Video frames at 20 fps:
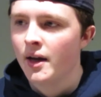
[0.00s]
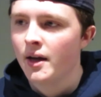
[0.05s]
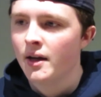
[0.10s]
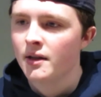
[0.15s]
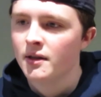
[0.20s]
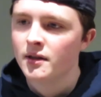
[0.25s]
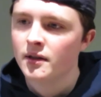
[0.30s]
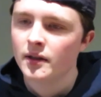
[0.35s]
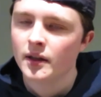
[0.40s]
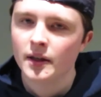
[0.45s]

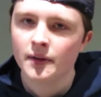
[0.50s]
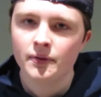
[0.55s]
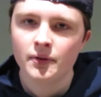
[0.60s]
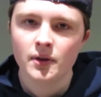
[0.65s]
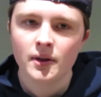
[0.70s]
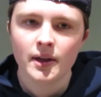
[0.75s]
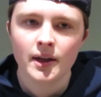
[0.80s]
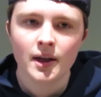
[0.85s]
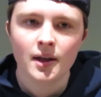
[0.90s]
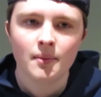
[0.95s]
is if you
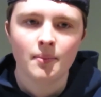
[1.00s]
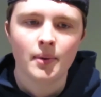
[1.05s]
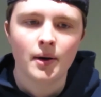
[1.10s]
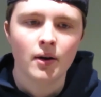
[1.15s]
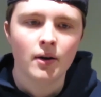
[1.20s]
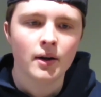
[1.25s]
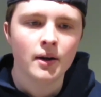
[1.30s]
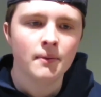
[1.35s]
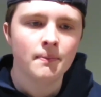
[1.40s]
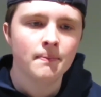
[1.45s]
think
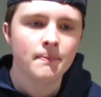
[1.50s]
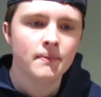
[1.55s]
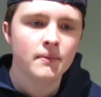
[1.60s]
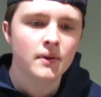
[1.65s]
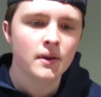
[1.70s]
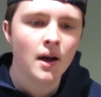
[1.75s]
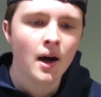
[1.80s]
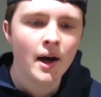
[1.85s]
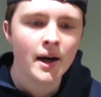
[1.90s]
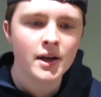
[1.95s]
about it
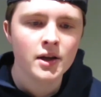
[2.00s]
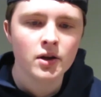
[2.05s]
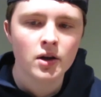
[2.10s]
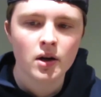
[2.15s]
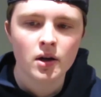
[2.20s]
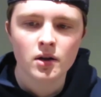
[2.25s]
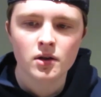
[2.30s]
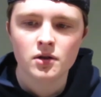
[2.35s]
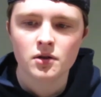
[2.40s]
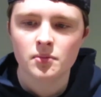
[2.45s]
Nine
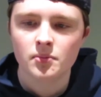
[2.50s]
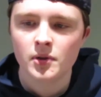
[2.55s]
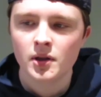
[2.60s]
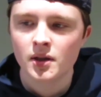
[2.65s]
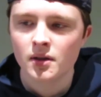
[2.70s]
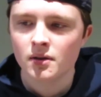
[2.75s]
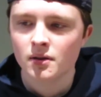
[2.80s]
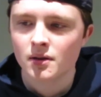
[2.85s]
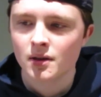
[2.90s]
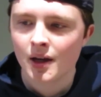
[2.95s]
Yards
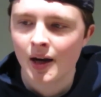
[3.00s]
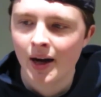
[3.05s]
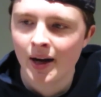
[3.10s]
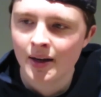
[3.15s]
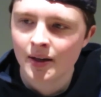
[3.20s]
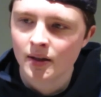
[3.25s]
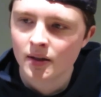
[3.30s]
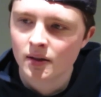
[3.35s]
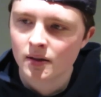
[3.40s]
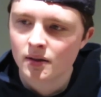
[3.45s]
means
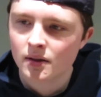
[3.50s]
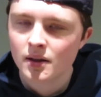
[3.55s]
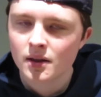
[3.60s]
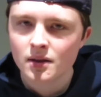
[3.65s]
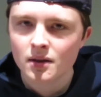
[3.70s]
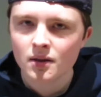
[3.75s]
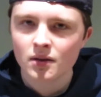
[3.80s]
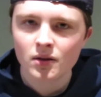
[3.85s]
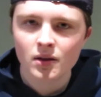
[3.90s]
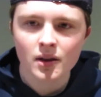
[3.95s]
kind of
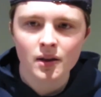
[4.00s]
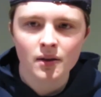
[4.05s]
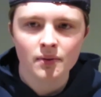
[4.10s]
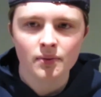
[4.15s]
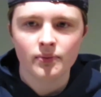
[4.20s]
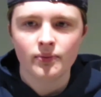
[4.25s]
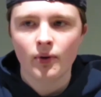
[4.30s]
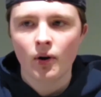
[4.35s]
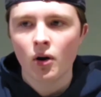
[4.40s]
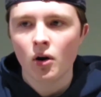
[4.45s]
decently
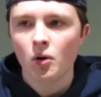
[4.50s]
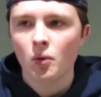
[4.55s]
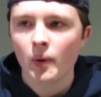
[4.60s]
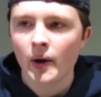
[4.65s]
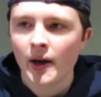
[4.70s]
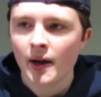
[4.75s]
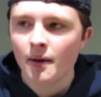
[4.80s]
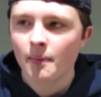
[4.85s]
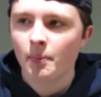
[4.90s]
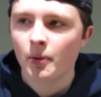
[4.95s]
far
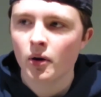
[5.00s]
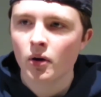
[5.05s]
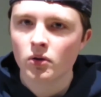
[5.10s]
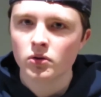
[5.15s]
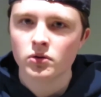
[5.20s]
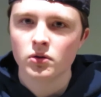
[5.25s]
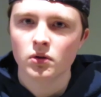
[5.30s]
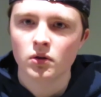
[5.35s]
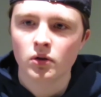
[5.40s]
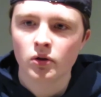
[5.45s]
away but
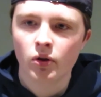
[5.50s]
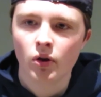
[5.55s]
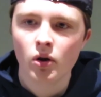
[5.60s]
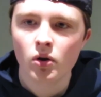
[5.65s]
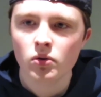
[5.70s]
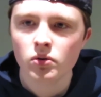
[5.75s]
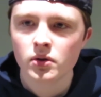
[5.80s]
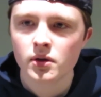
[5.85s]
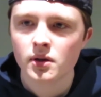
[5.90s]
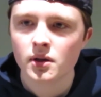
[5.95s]
also
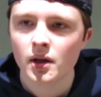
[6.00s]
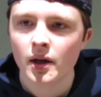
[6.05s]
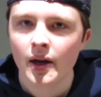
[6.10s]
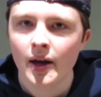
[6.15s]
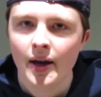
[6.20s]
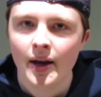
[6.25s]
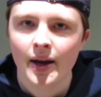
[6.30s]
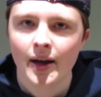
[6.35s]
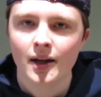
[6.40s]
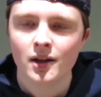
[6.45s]
close
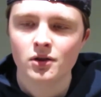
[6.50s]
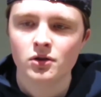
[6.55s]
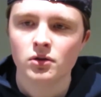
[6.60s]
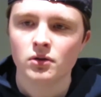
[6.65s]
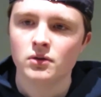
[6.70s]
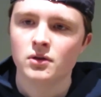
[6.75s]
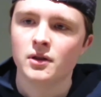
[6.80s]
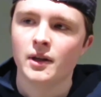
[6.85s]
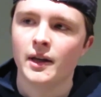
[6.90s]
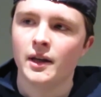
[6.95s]
and so
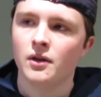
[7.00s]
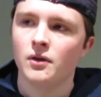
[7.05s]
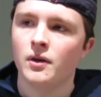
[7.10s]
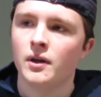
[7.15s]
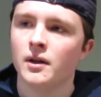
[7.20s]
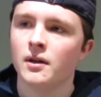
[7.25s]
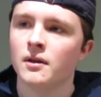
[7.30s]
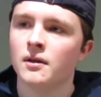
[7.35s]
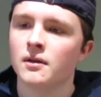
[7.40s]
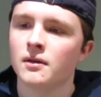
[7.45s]
it's like you
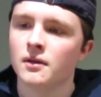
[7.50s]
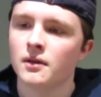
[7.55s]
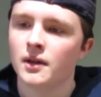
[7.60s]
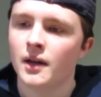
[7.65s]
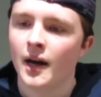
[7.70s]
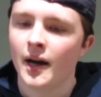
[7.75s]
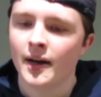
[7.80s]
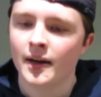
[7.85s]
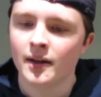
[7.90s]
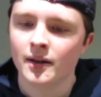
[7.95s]
can
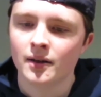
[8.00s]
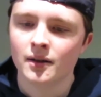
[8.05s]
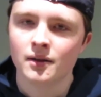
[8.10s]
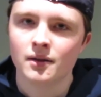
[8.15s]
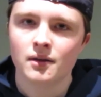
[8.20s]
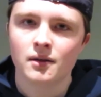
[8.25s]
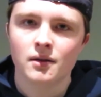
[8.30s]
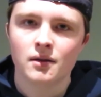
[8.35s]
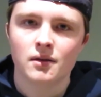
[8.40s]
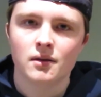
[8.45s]
kind of
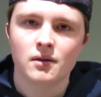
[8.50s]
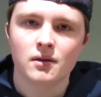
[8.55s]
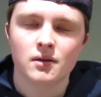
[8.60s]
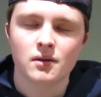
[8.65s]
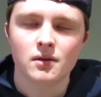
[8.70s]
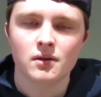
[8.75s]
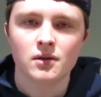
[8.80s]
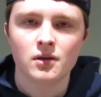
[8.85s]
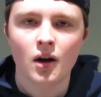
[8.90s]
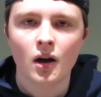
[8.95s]

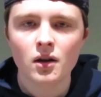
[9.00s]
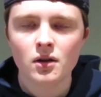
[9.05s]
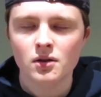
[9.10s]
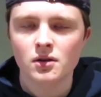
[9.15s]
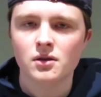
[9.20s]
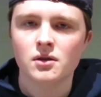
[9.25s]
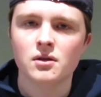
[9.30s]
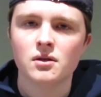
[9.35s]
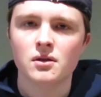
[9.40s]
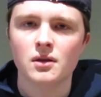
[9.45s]

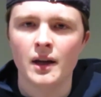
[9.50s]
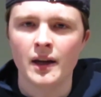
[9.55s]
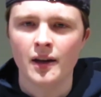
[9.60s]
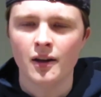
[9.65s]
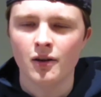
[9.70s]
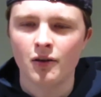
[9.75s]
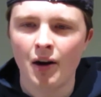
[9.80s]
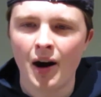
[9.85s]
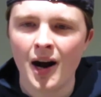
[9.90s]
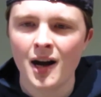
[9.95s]
touch
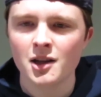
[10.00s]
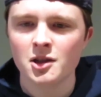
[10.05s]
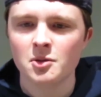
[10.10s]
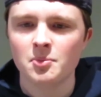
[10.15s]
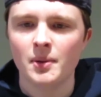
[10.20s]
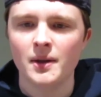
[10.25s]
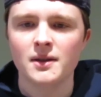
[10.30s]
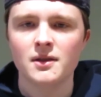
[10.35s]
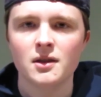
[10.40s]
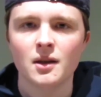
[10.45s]
and
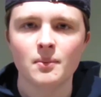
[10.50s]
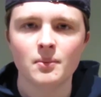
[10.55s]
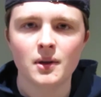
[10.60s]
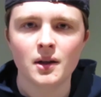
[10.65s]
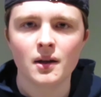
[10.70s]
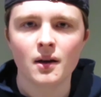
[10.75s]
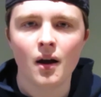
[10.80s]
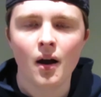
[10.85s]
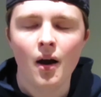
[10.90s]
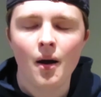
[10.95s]
grasp at
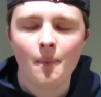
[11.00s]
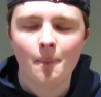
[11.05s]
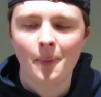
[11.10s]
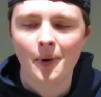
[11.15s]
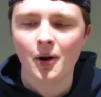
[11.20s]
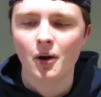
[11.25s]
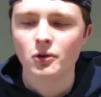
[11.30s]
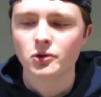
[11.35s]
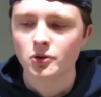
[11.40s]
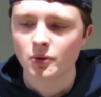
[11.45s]
something but
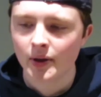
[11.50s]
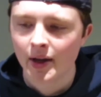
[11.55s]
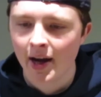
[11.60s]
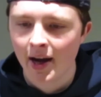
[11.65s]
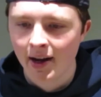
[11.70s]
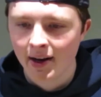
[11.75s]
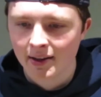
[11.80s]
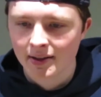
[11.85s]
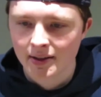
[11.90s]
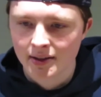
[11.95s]
you also
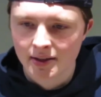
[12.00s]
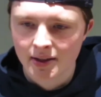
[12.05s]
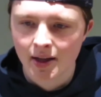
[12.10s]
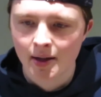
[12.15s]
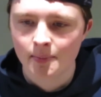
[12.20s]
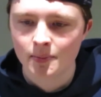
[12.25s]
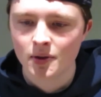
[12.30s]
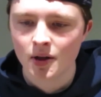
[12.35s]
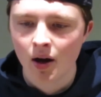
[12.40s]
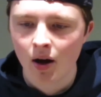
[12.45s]
can at the
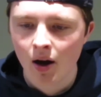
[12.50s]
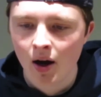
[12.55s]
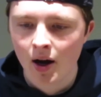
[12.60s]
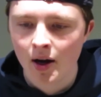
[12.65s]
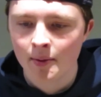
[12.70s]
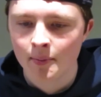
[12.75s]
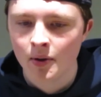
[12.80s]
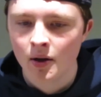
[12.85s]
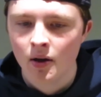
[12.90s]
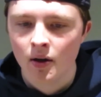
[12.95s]
same
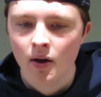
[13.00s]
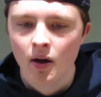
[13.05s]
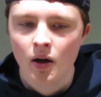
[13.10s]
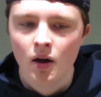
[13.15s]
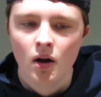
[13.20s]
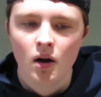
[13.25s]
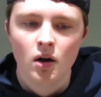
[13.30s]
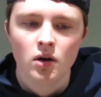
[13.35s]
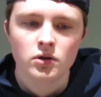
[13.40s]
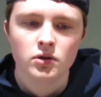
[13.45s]
time
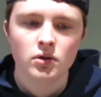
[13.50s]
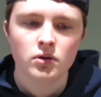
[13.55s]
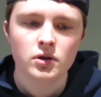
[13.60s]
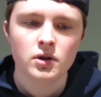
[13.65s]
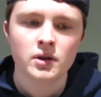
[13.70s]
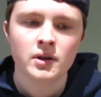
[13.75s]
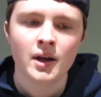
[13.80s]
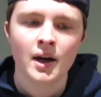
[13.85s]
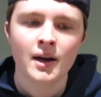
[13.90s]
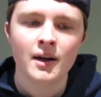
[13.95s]
so
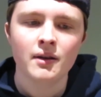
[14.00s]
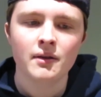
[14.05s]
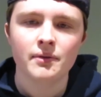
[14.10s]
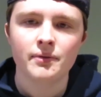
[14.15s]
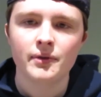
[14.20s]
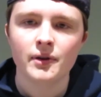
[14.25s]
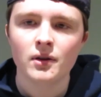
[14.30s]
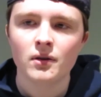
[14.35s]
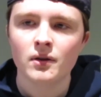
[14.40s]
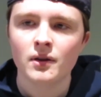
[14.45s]
just kind of the
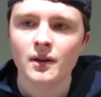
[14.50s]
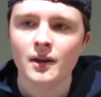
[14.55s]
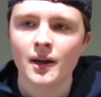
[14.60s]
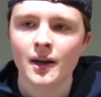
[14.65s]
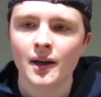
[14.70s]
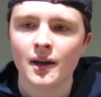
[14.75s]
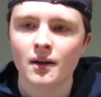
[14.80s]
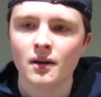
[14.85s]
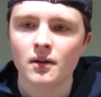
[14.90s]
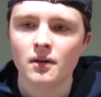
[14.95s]
feeling
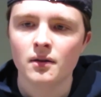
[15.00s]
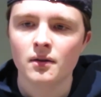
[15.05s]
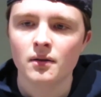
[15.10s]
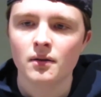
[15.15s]
that